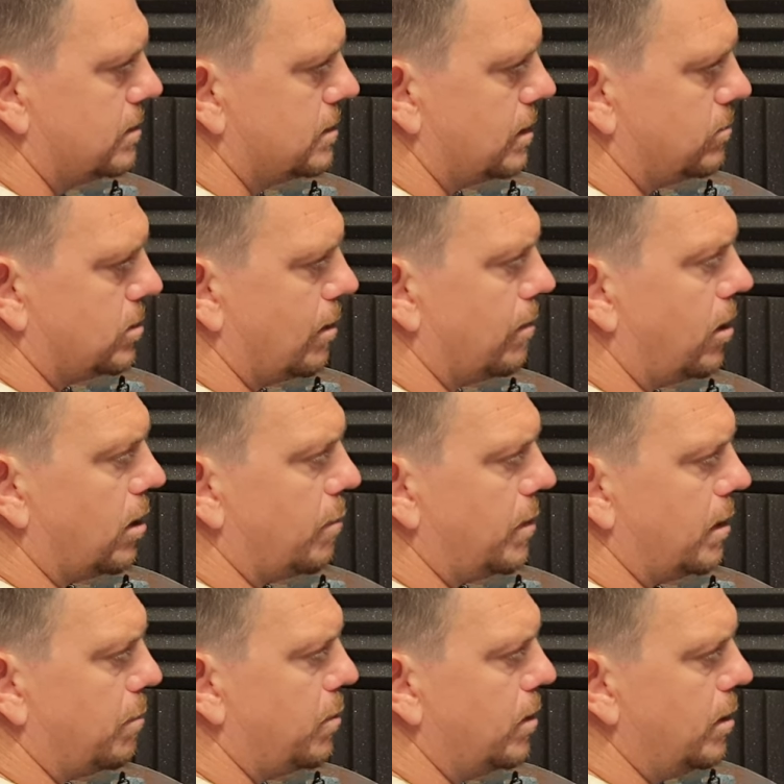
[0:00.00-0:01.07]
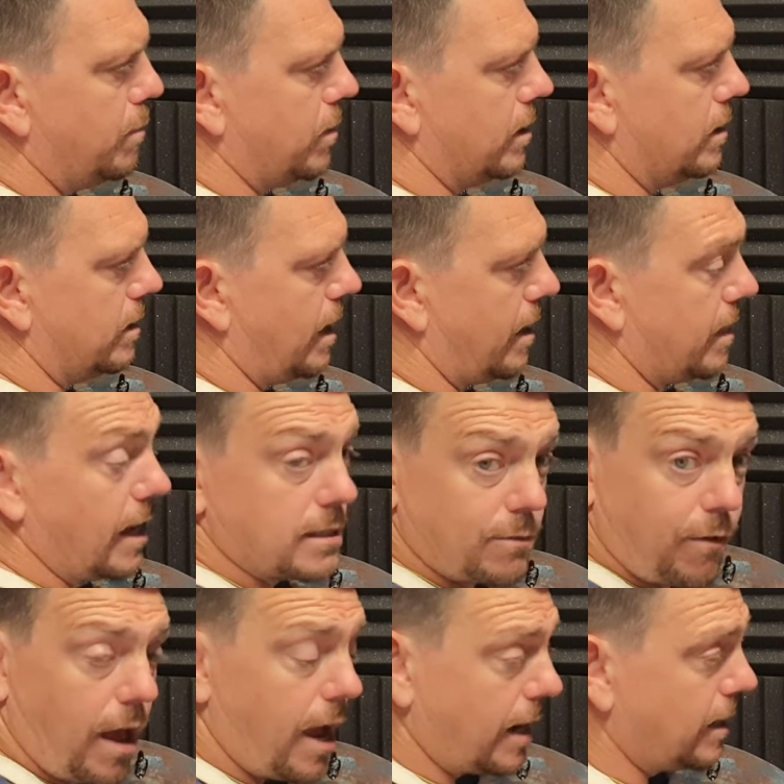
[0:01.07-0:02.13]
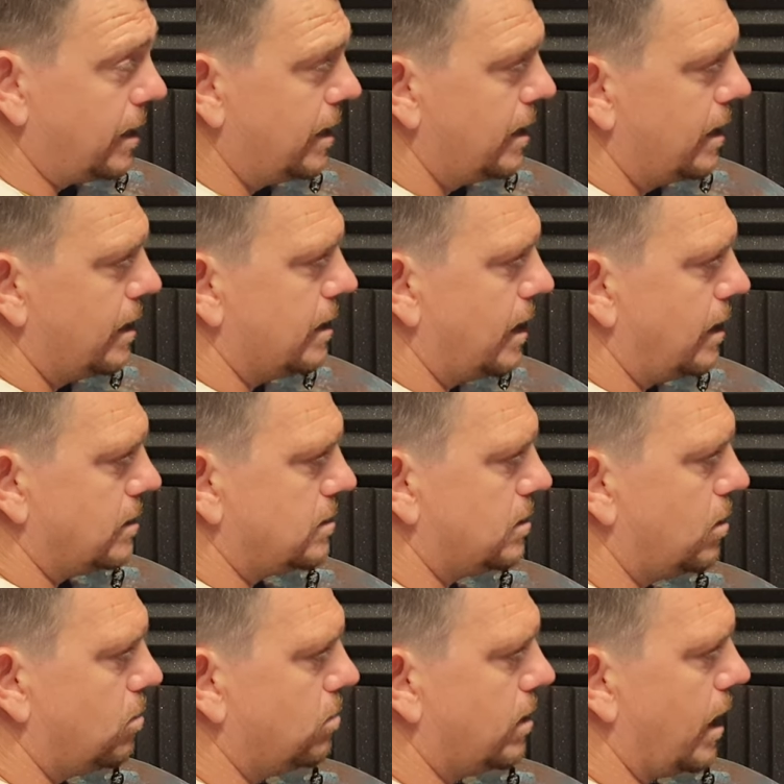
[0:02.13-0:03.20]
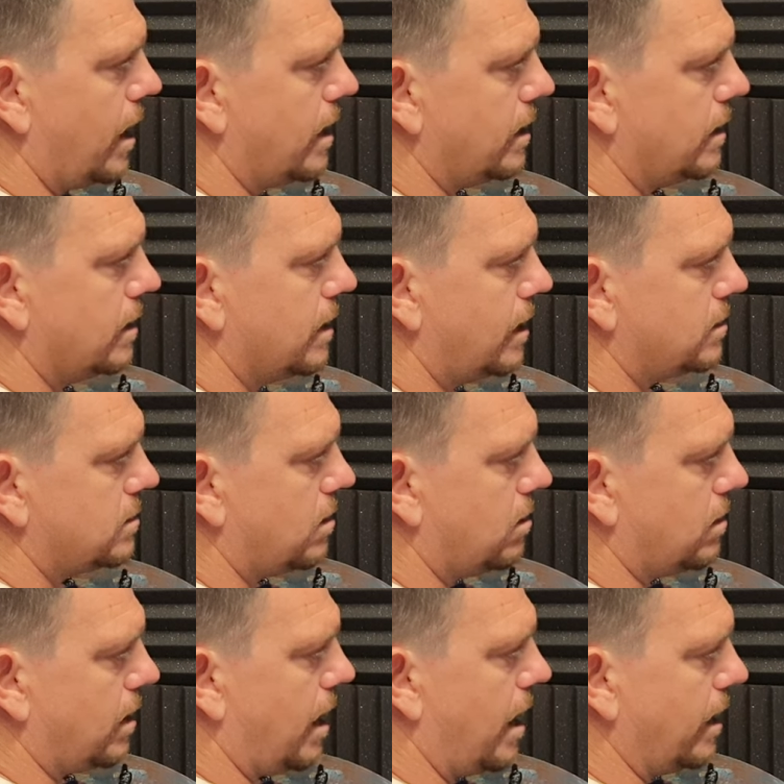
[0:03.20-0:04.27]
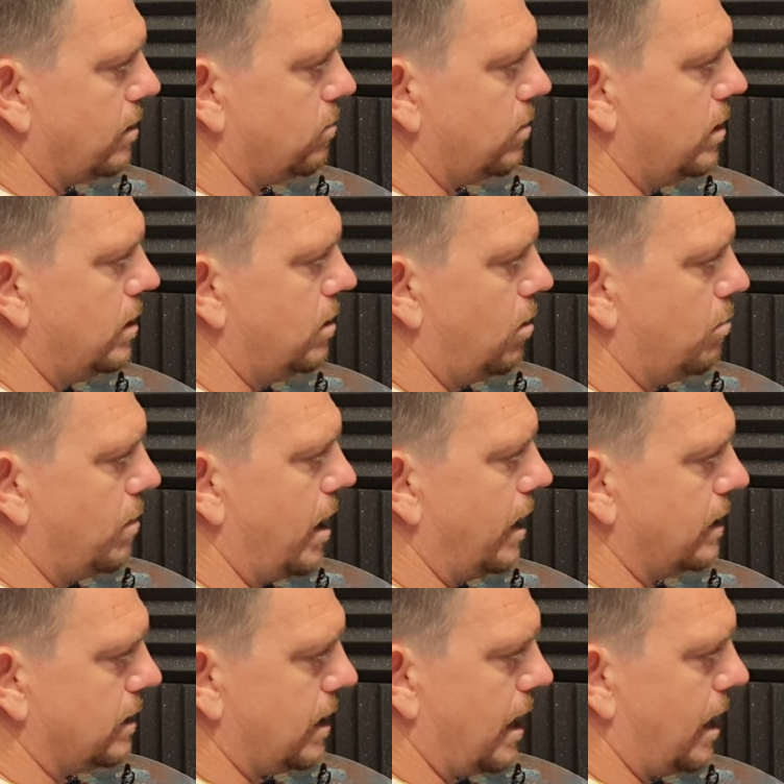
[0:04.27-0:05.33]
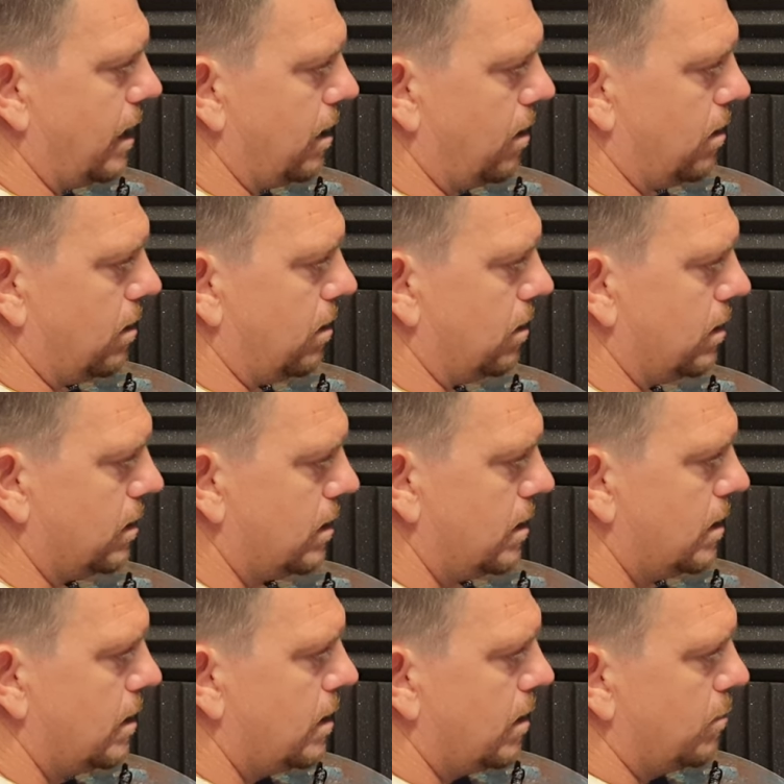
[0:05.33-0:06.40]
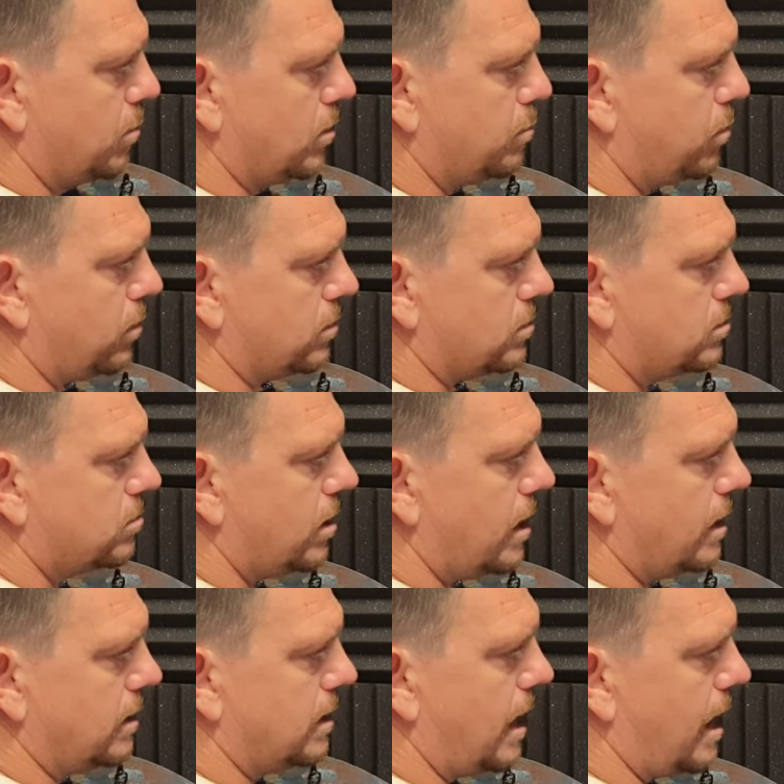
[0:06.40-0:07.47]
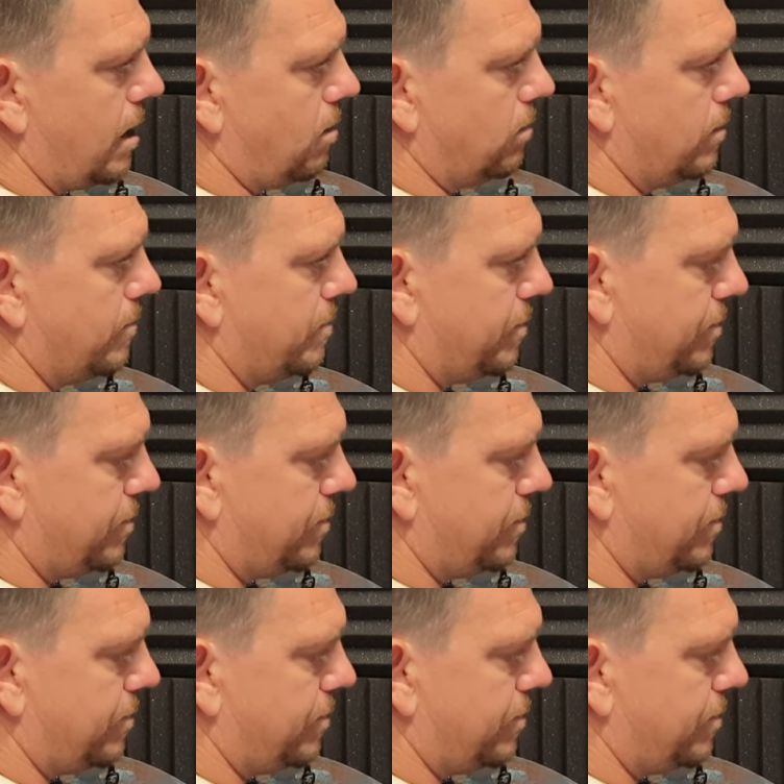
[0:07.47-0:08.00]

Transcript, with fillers: Seems to have got a bit of purple in that. That's fine. That's okay. That's all right. We don't mind that at all. But pull straight down.